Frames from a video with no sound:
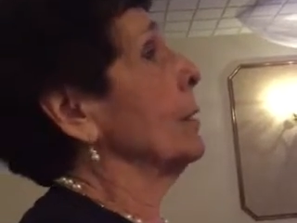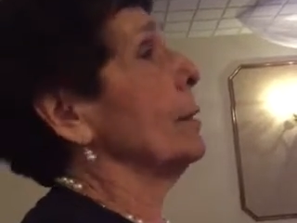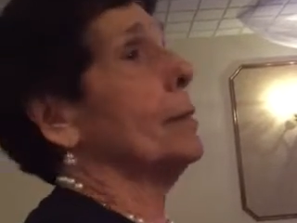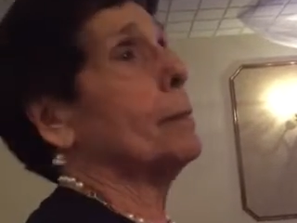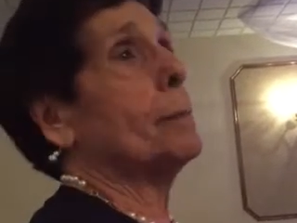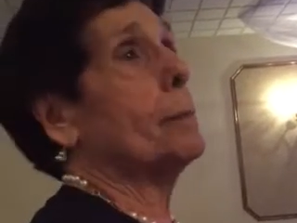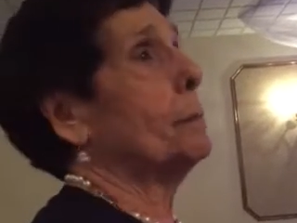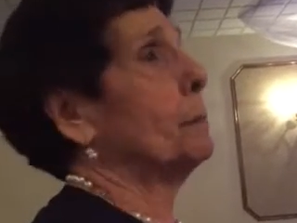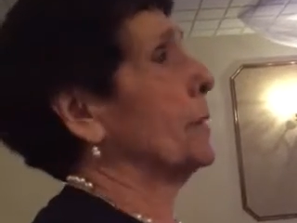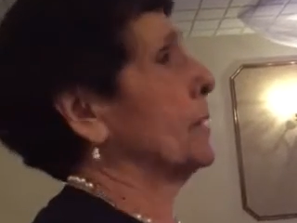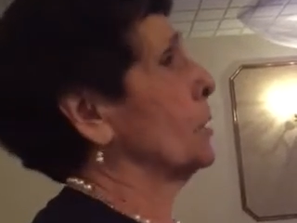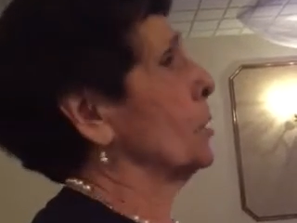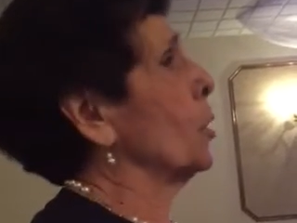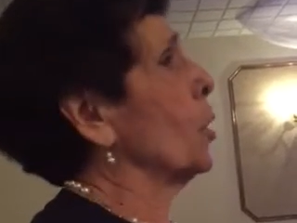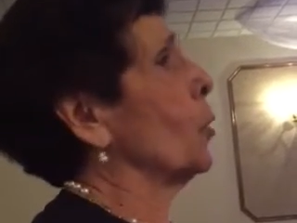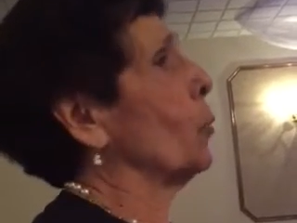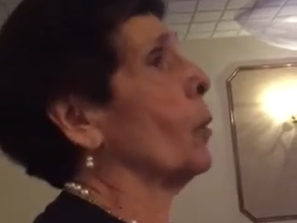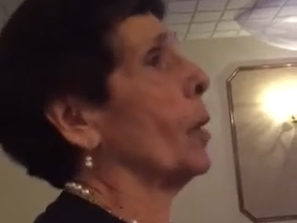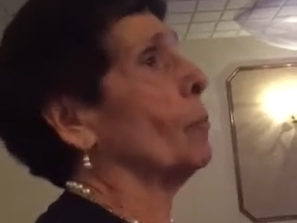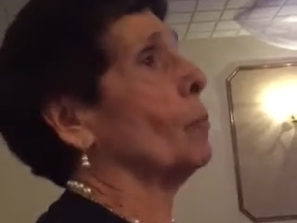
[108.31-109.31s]
but
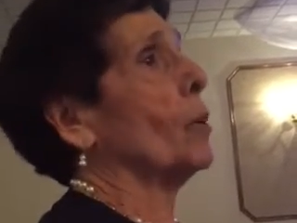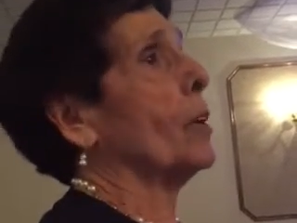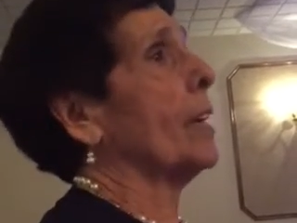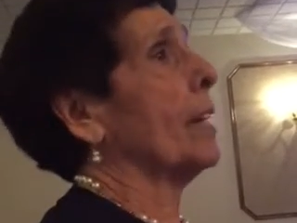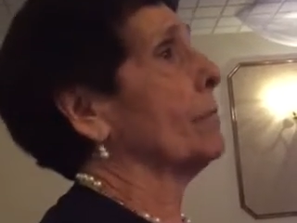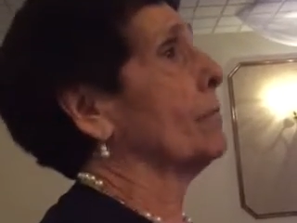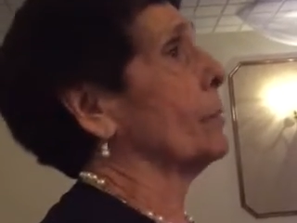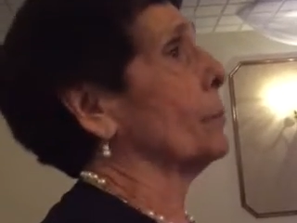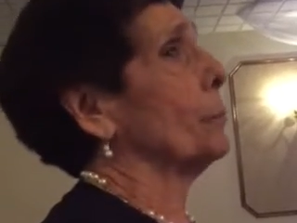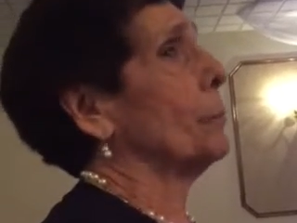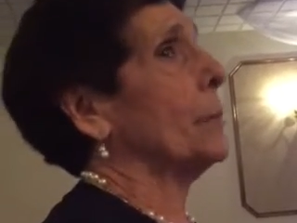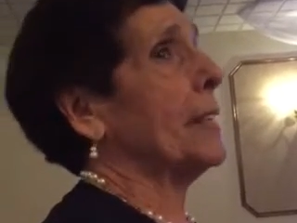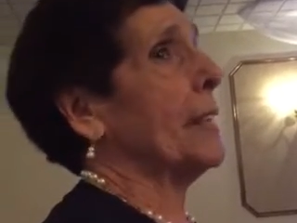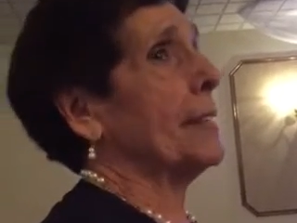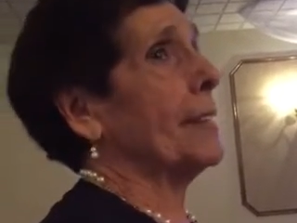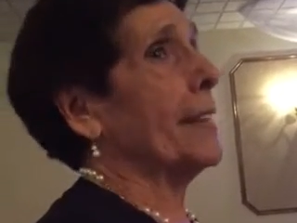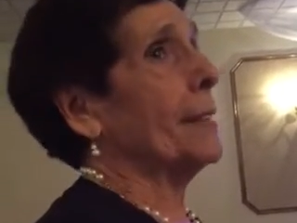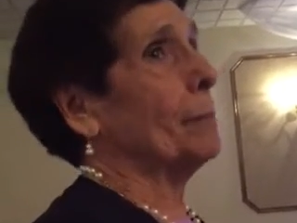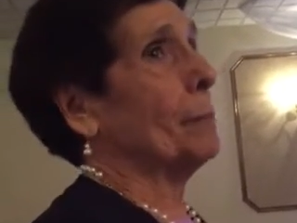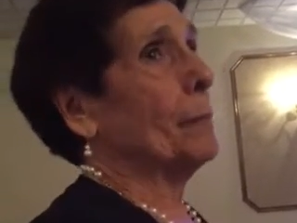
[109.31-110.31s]
no one will ever
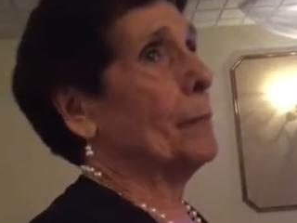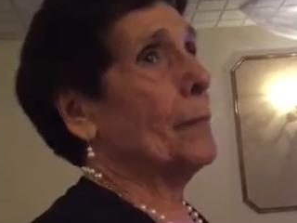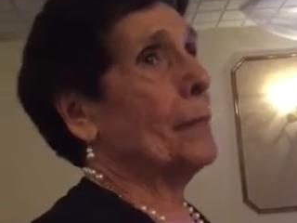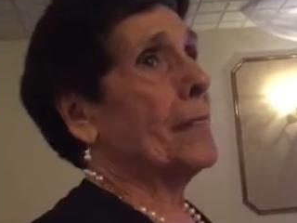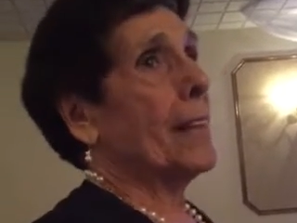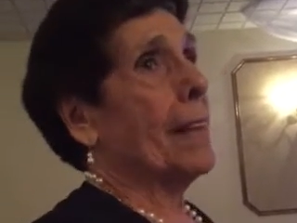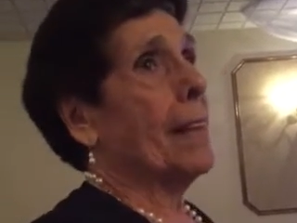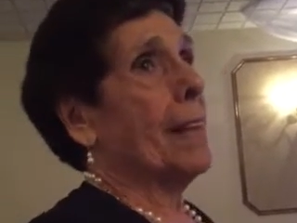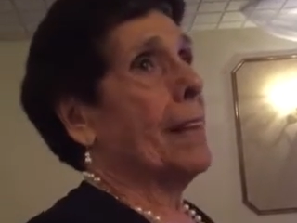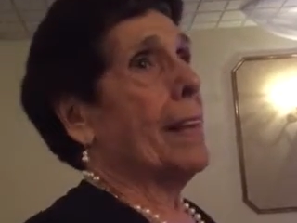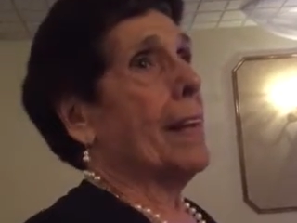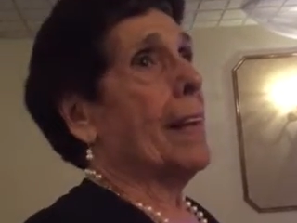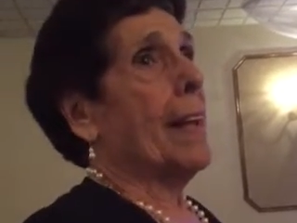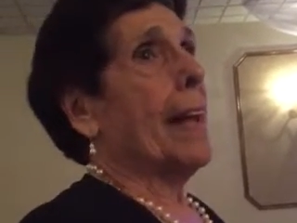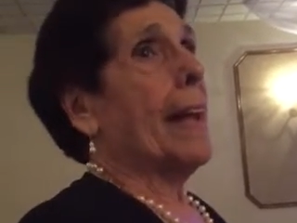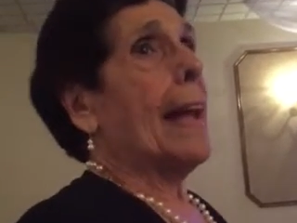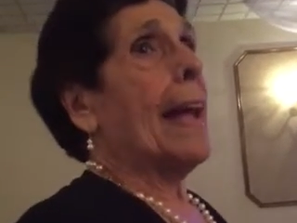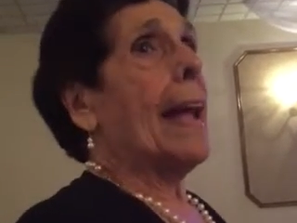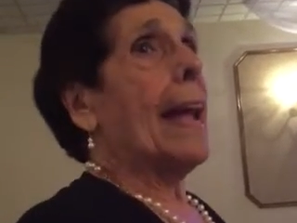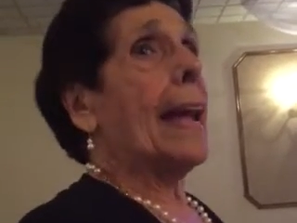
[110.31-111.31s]
beat
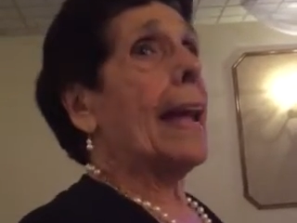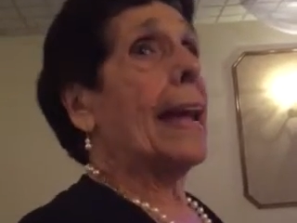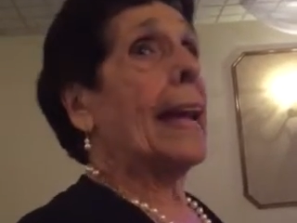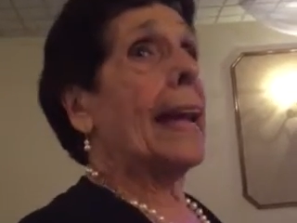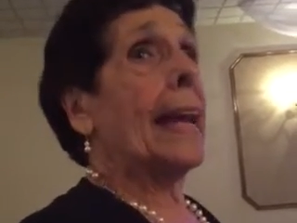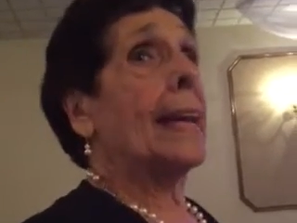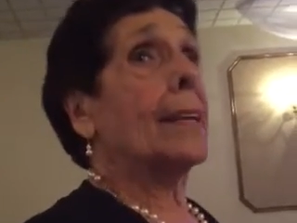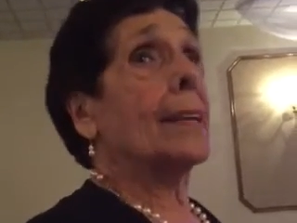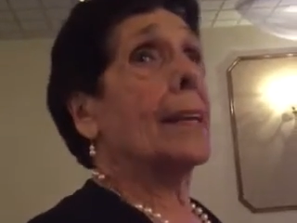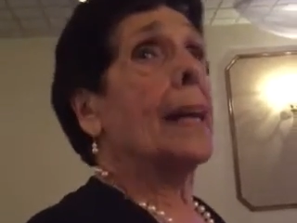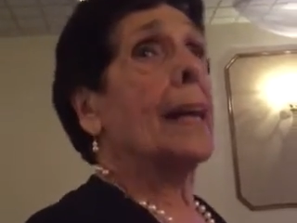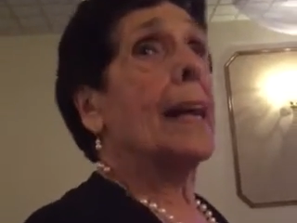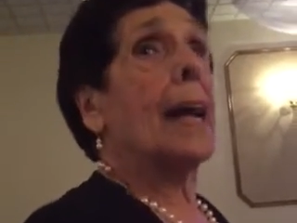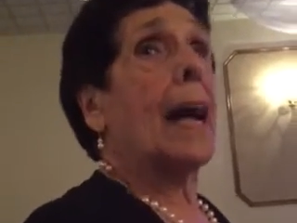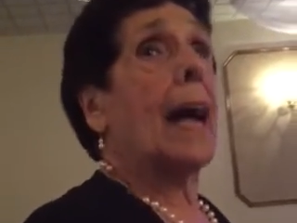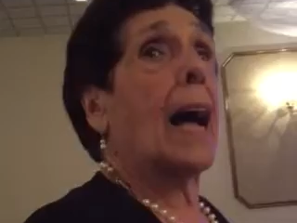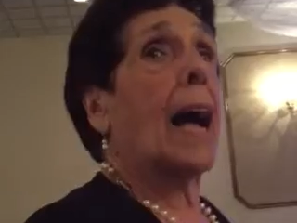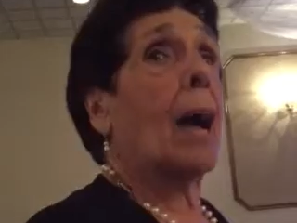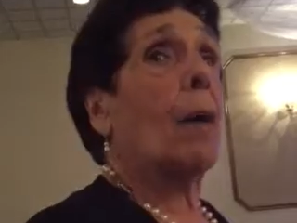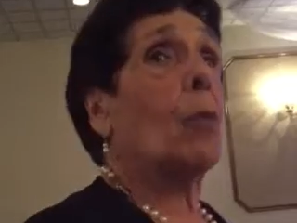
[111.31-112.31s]
them. And
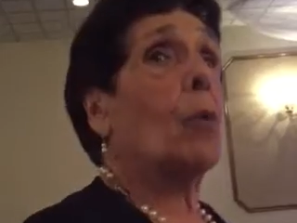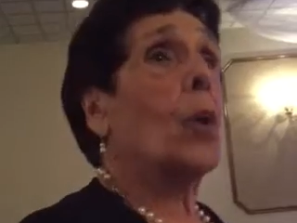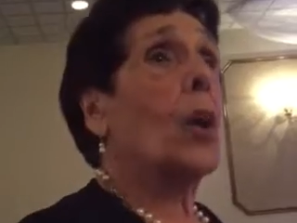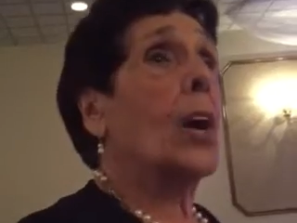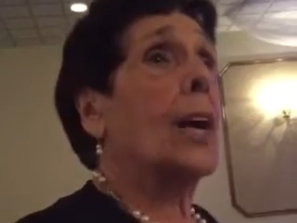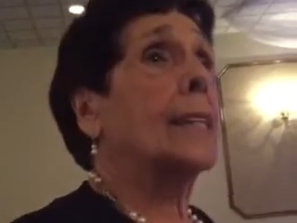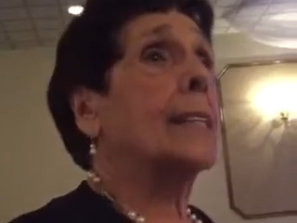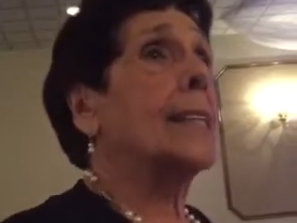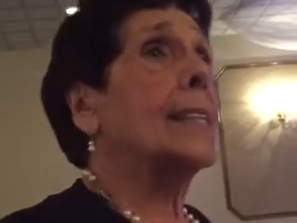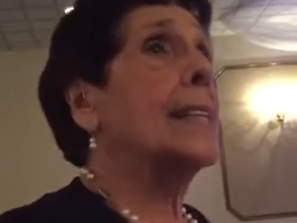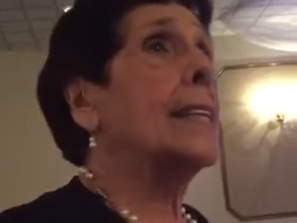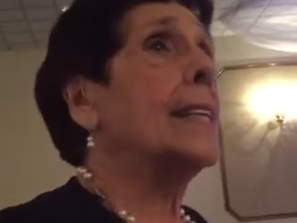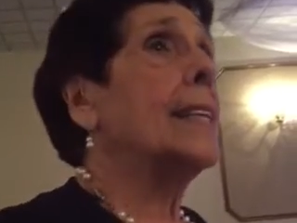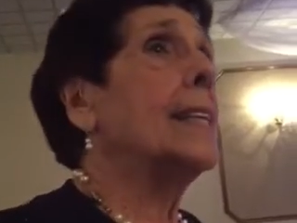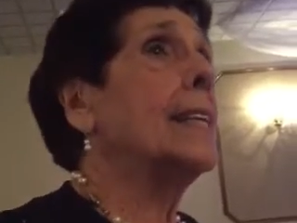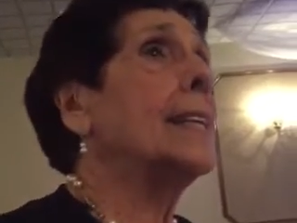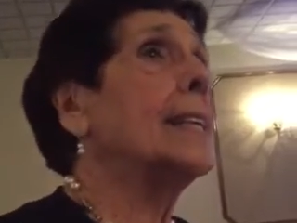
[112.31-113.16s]
I want